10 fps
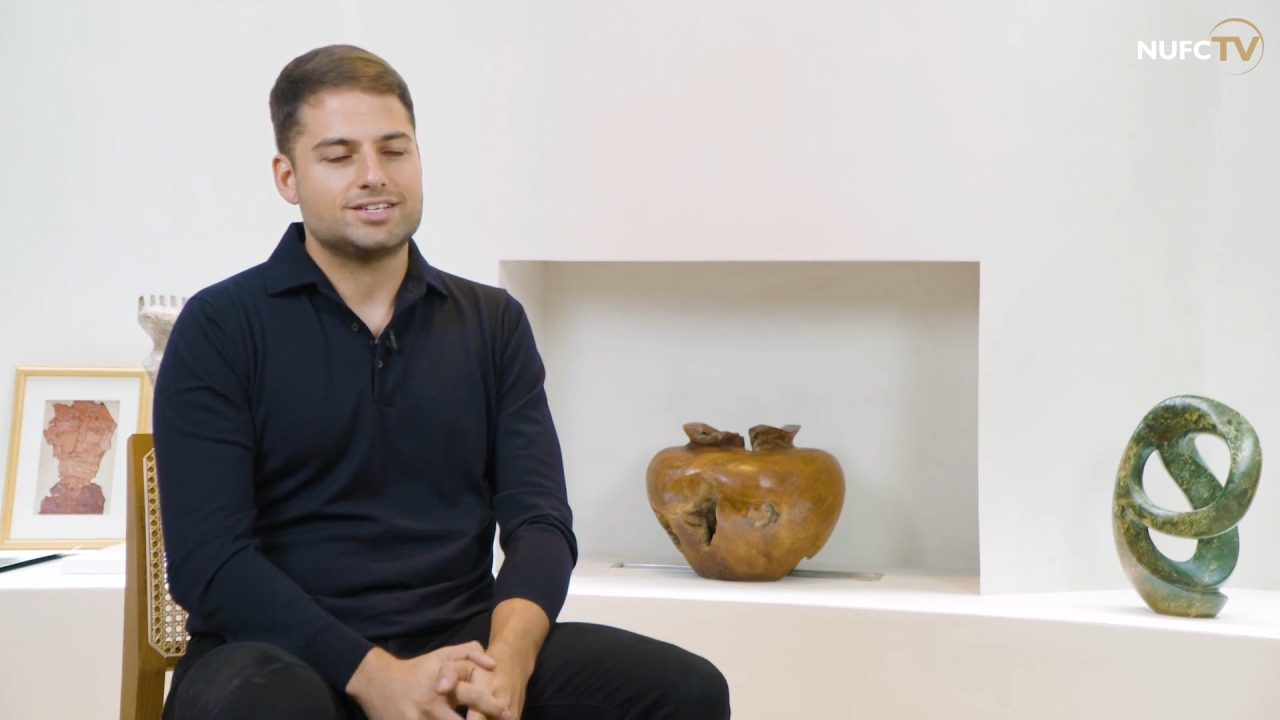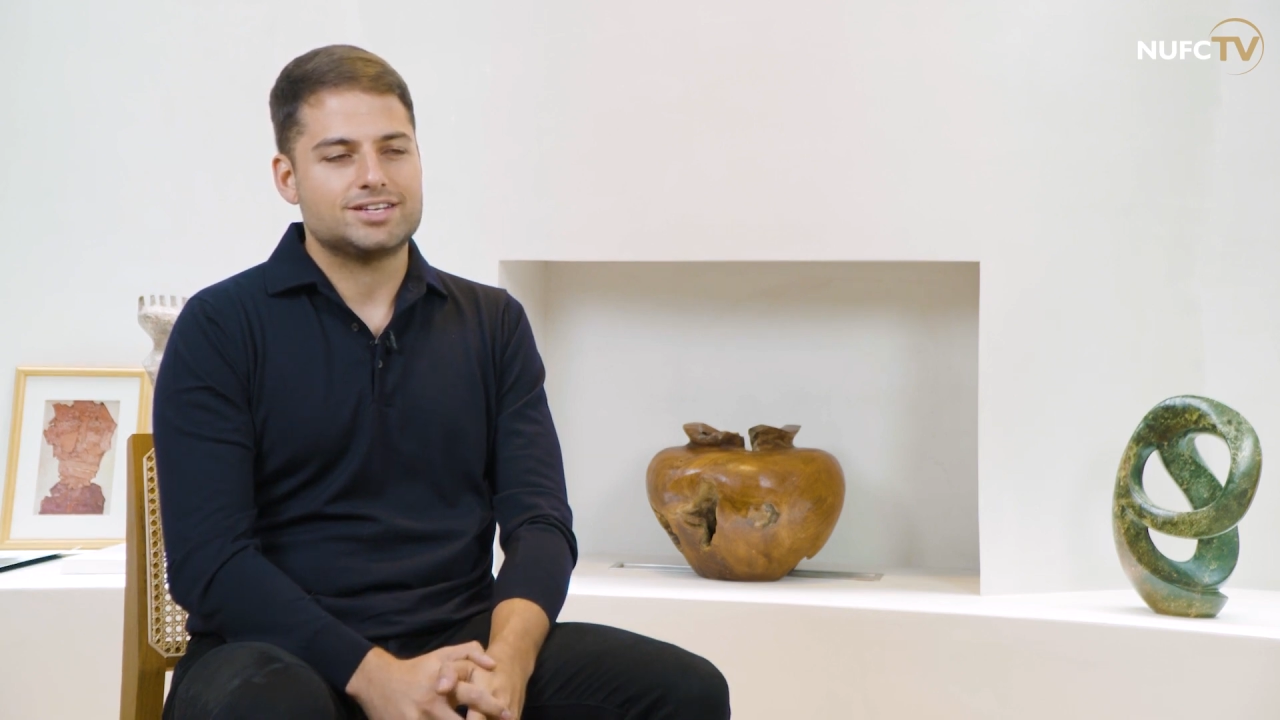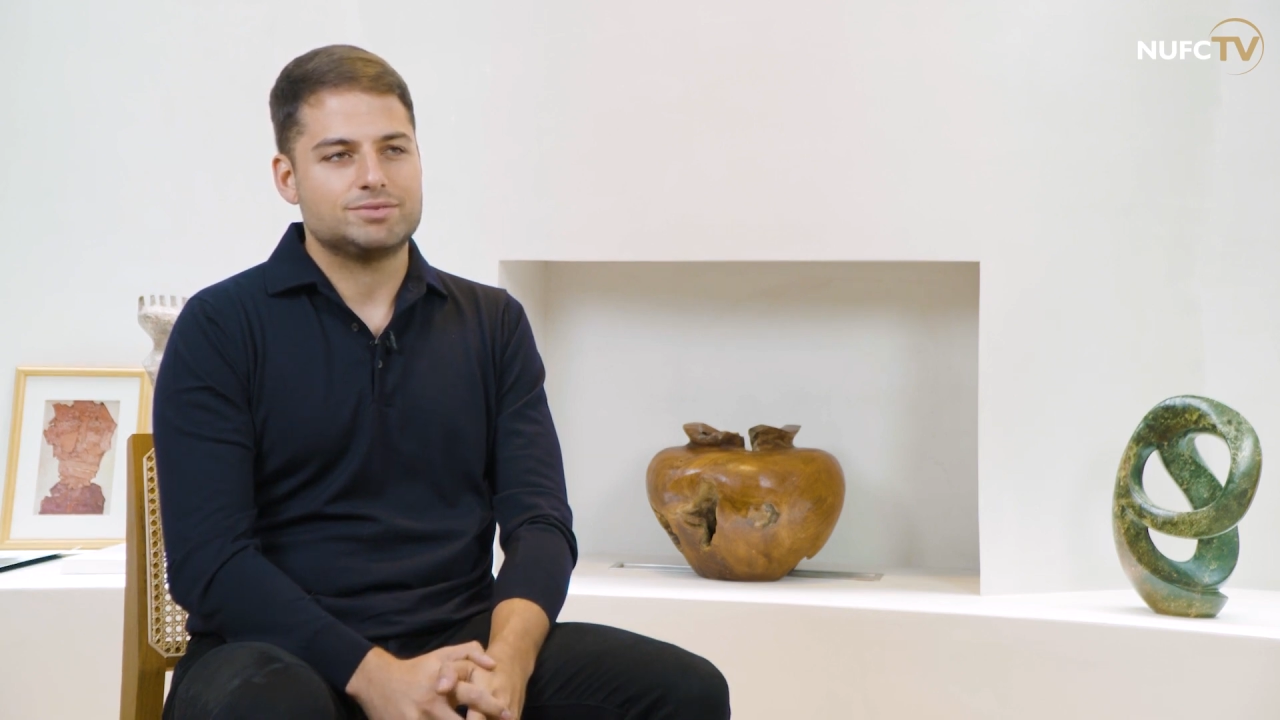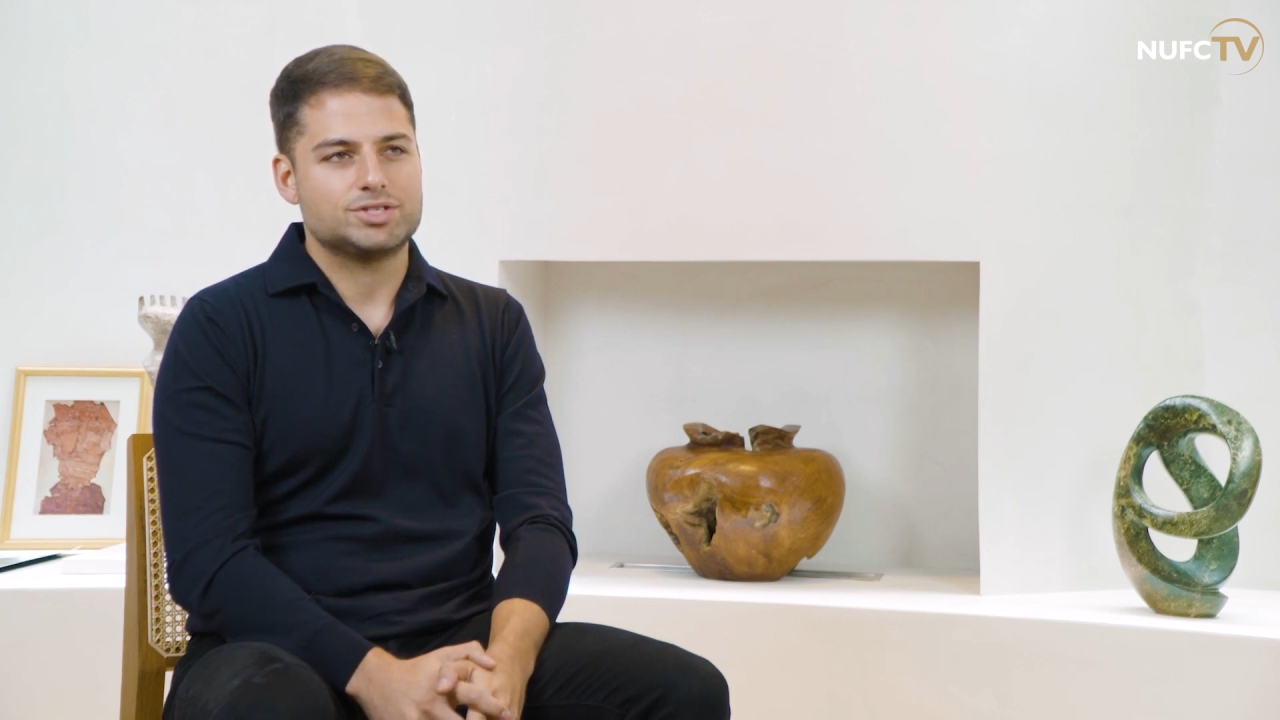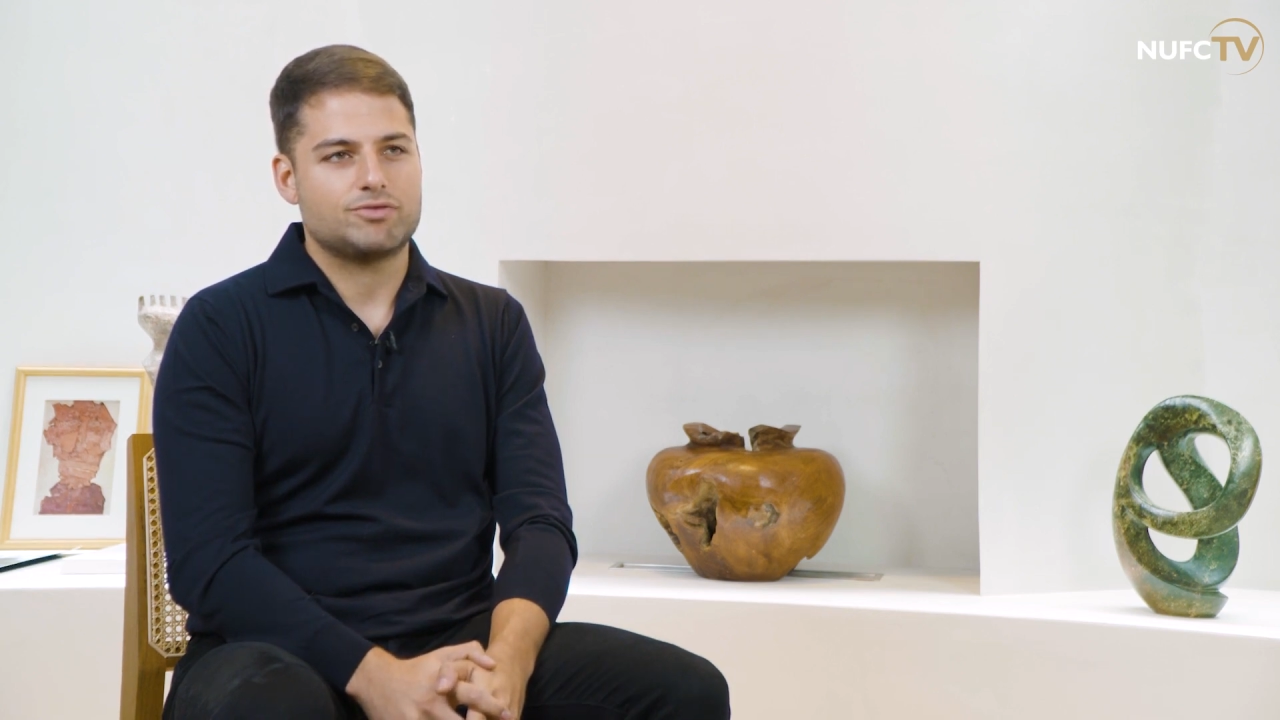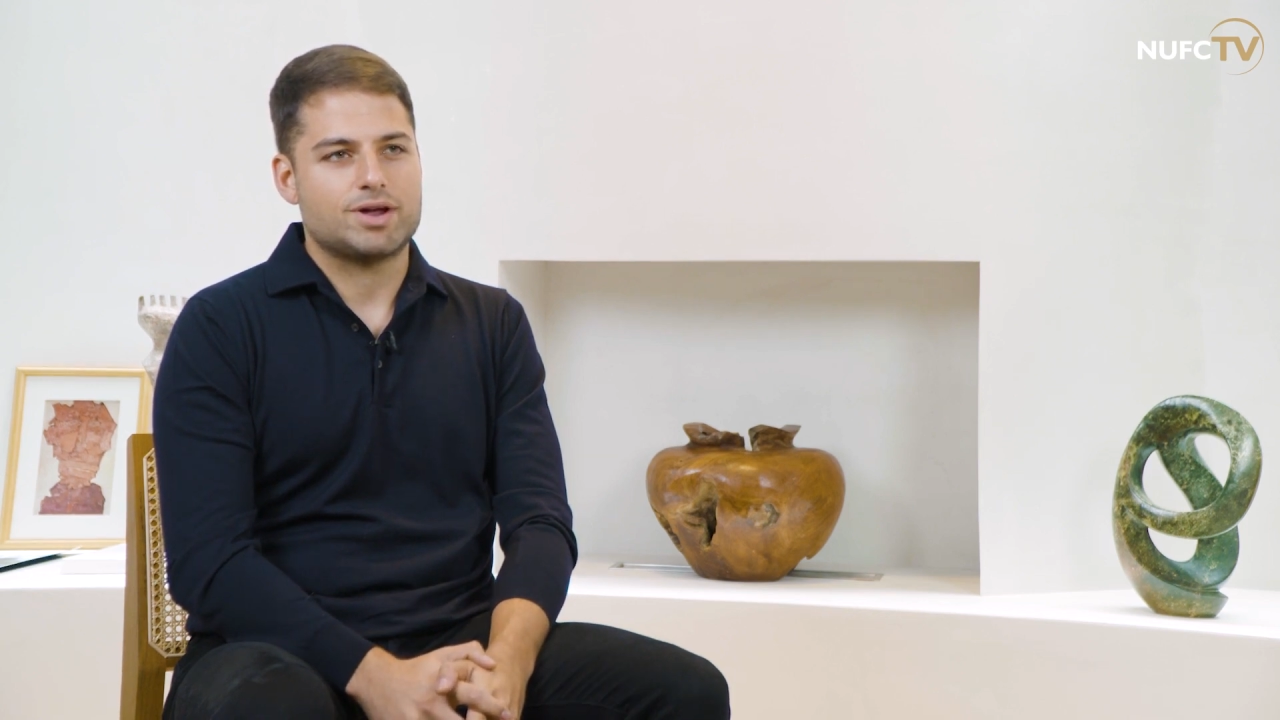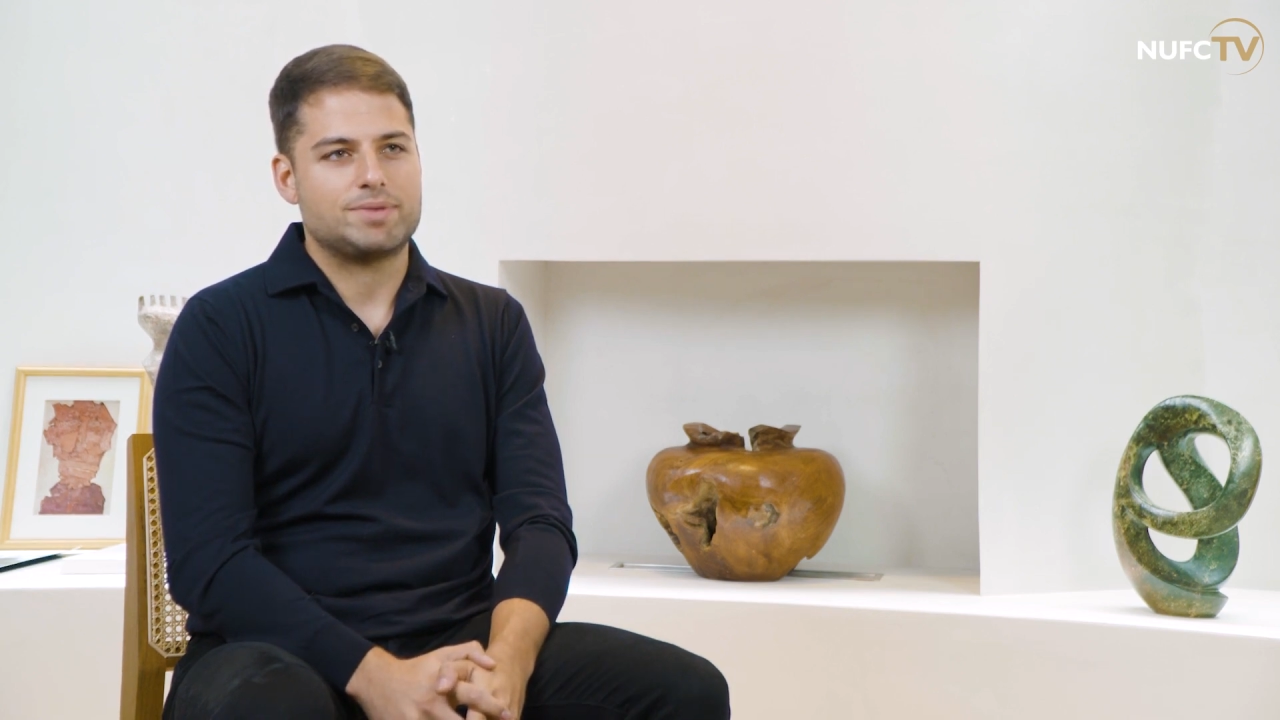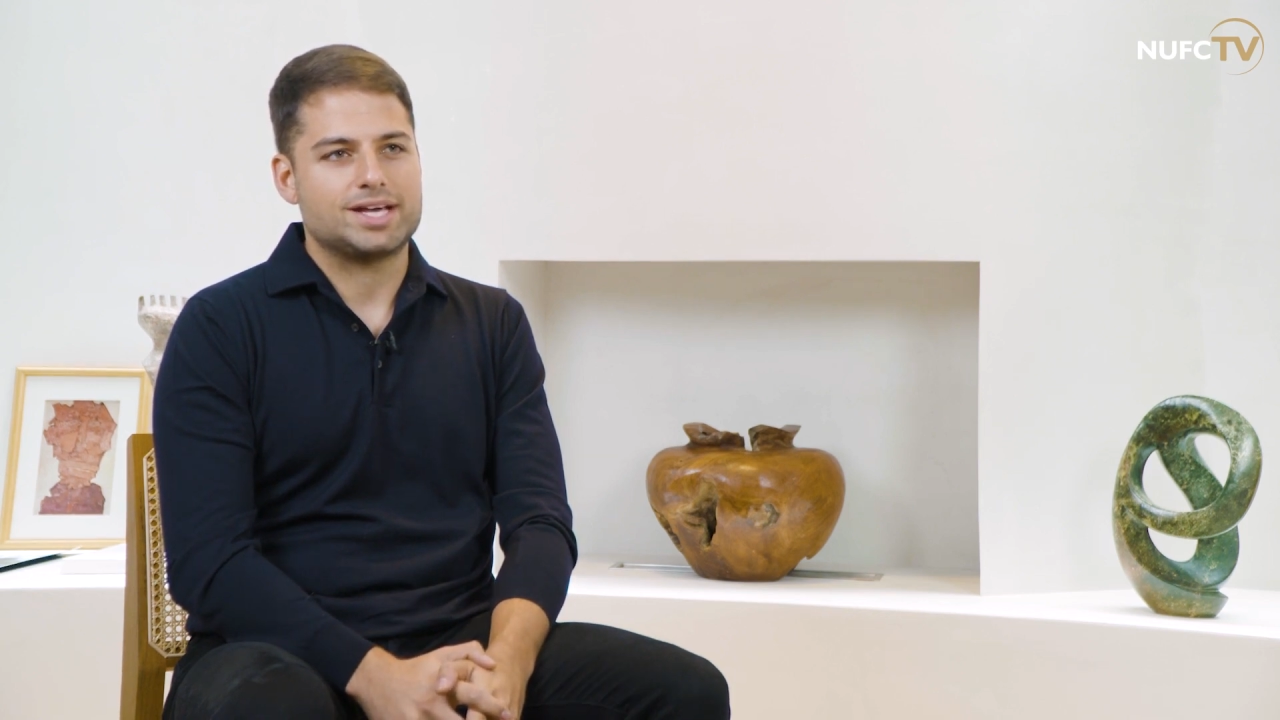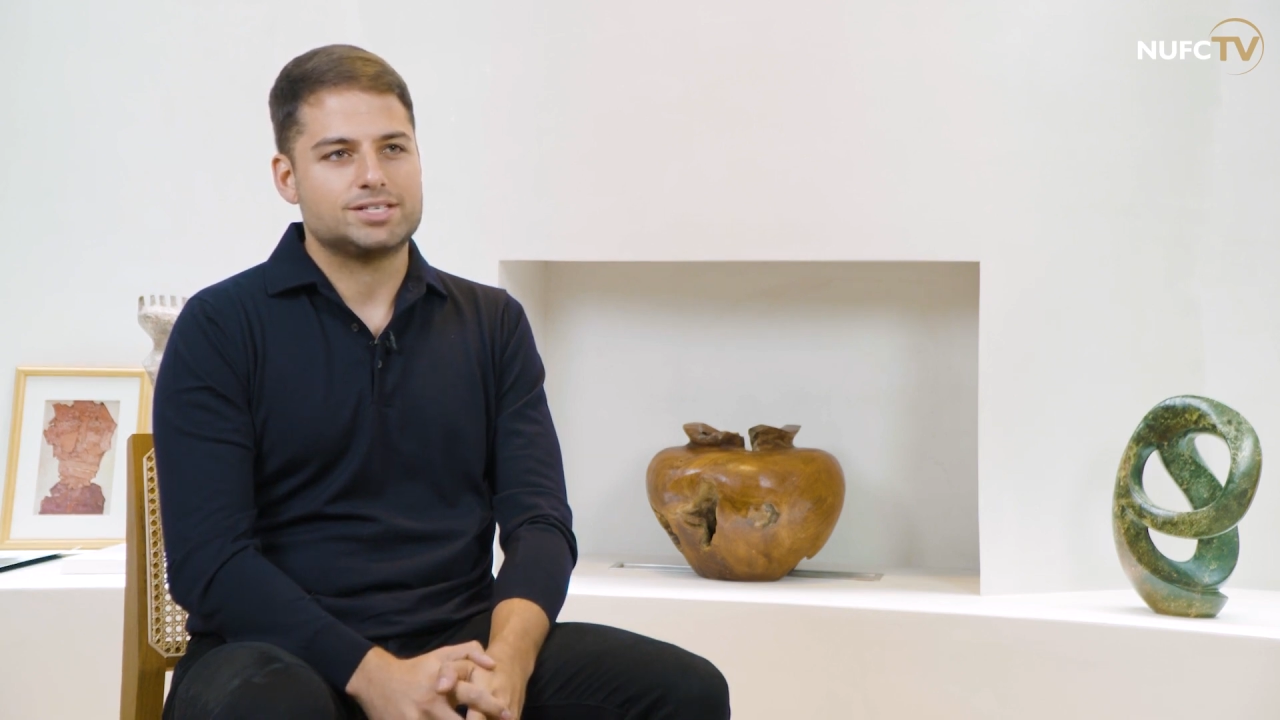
it was a great place